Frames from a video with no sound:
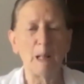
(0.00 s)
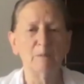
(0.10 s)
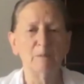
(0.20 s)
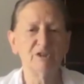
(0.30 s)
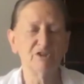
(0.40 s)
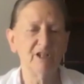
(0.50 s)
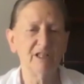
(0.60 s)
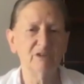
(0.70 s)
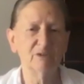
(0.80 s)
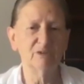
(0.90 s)
betray
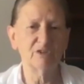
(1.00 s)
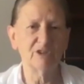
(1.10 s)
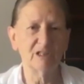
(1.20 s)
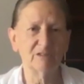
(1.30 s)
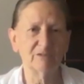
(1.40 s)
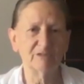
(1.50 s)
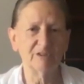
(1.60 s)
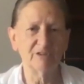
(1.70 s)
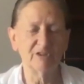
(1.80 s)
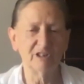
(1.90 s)
yourself,
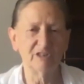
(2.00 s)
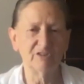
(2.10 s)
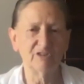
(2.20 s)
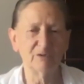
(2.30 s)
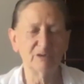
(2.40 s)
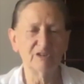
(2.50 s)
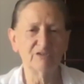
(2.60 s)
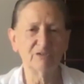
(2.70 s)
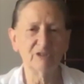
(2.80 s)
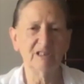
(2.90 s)
you see. So it's
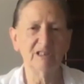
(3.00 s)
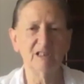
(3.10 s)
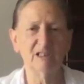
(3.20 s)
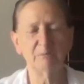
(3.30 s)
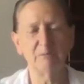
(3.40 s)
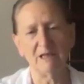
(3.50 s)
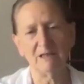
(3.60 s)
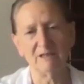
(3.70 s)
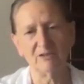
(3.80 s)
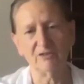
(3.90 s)
really a
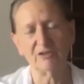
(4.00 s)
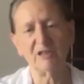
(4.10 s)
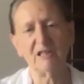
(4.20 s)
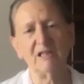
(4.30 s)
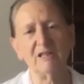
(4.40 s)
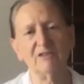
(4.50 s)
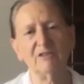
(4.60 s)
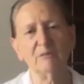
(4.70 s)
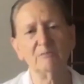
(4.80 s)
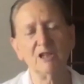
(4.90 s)
balance. And
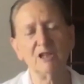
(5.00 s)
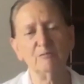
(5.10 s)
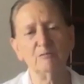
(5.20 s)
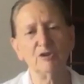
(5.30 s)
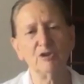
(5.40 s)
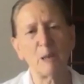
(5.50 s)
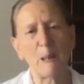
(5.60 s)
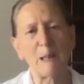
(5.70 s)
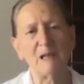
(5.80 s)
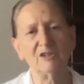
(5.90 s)
sometimes
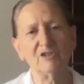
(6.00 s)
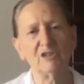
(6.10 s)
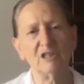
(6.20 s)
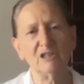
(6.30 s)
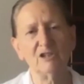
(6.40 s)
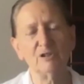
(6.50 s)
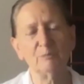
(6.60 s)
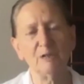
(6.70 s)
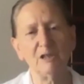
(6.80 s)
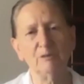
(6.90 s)
I say to
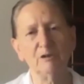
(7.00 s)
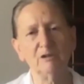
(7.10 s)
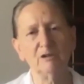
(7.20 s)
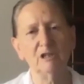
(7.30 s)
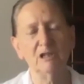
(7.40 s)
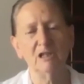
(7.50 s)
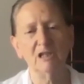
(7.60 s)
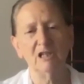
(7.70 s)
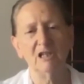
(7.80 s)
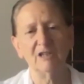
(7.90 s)
people
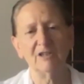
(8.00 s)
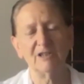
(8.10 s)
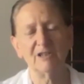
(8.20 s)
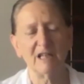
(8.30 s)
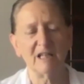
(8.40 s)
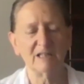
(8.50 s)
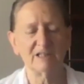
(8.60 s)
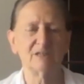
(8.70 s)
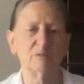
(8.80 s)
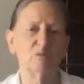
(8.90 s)

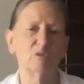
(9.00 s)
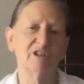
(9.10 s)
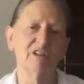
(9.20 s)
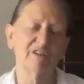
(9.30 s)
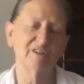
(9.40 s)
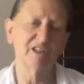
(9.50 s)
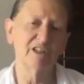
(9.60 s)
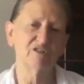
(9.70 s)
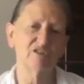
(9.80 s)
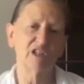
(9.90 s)
that one of the
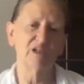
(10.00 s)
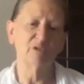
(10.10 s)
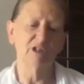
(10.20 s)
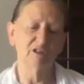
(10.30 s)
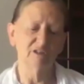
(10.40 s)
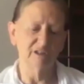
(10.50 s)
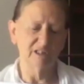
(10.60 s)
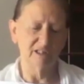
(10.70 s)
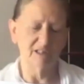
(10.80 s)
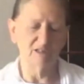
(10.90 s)
things that we learn
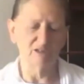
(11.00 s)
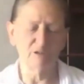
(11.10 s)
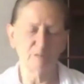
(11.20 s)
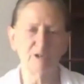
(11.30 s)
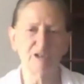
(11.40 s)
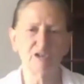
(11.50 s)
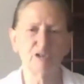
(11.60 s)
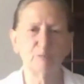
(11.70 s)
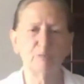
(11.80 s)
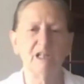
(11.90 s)
in our
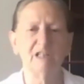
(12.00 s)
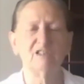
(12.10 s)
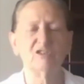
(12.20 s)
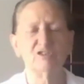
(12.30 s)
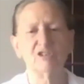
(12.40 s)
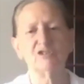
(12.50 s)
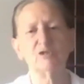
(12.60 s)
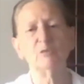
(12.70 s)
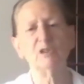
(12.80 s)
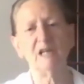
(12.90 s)
spiritual practice is
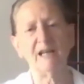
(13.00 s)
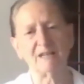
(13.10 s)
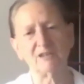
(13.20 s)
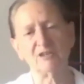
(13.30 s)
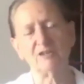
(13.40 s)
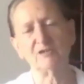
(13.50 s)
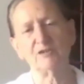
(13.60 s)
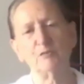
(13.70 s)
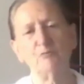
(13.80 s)
that we are actors